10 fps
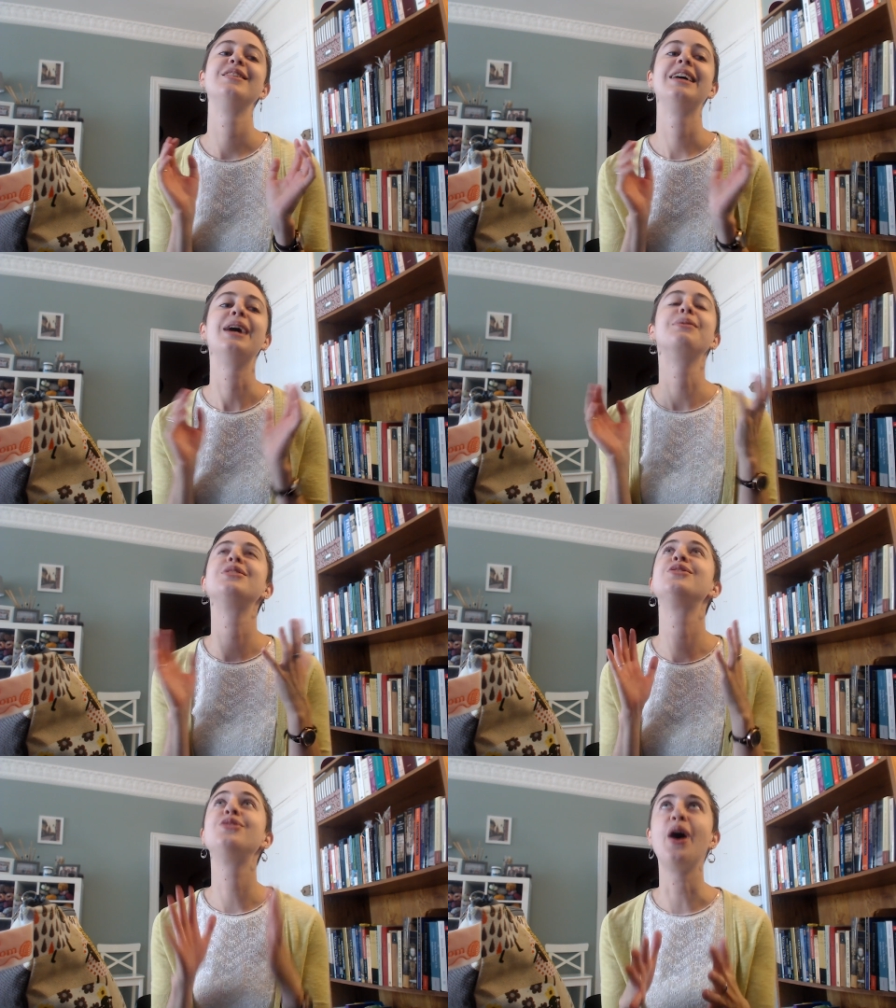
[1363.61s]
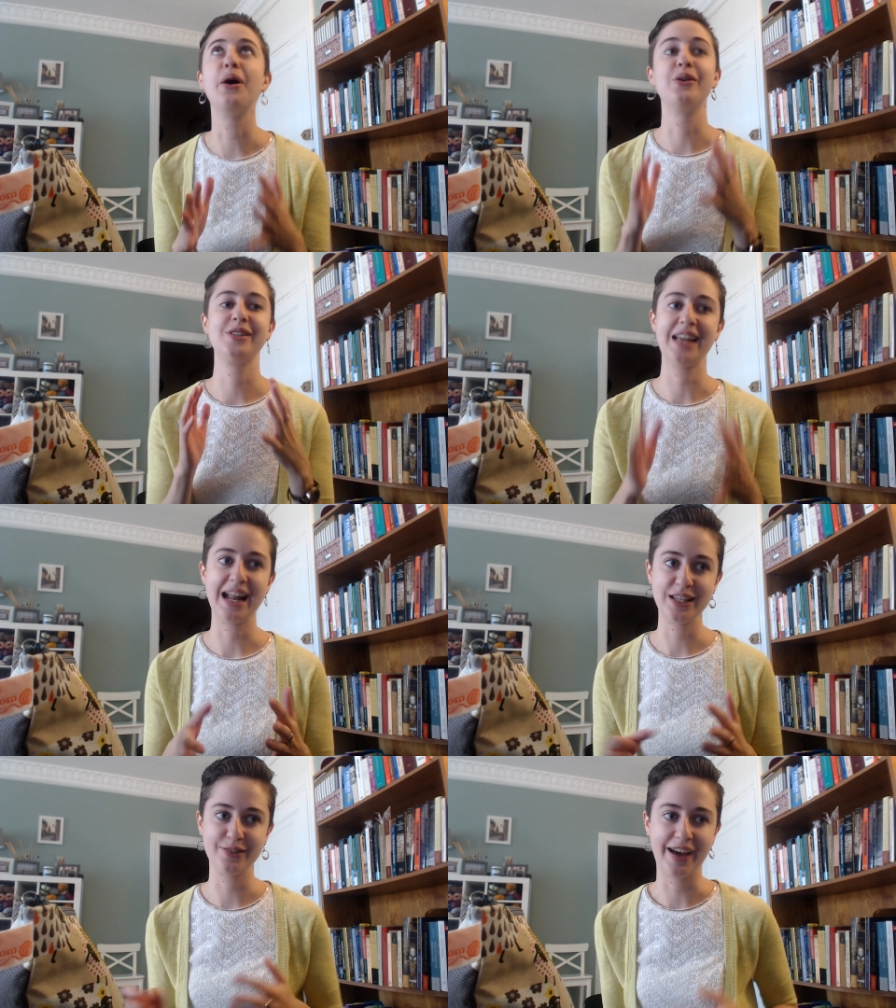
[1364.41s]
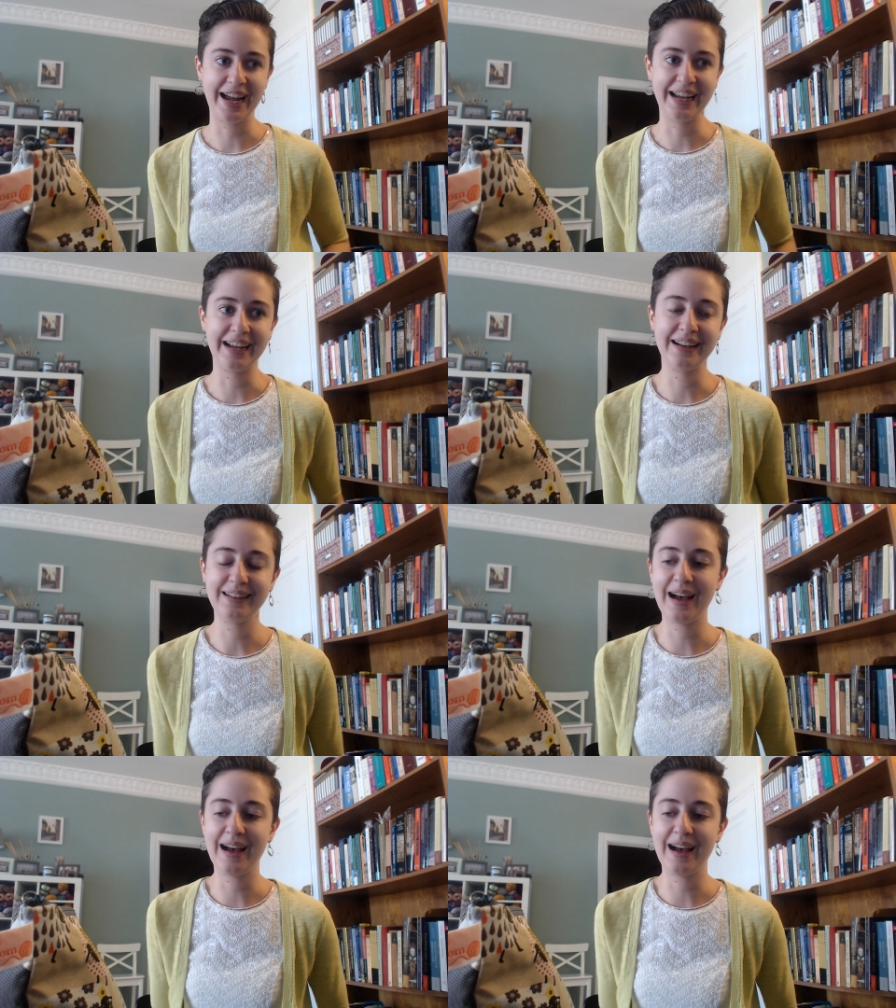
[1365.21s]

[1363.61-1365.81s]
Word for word: It was so satisfying.